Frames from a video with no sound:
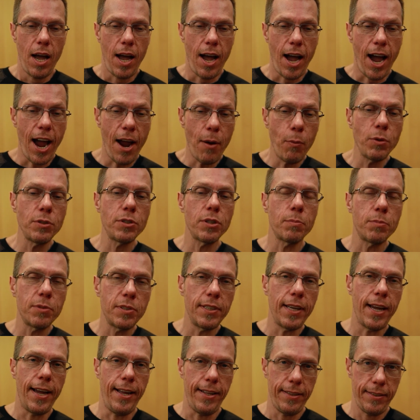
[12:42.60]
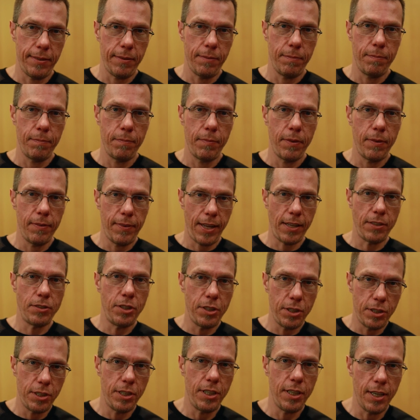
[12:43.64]
I was upset that
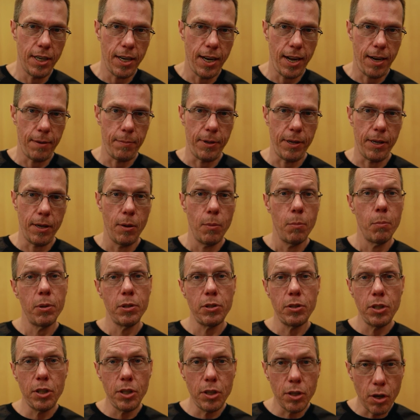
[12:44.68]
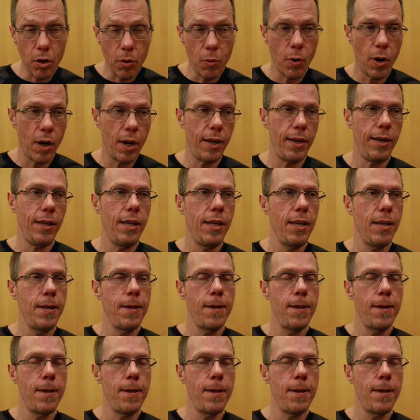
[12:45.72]
she cheated on me. But do you know what?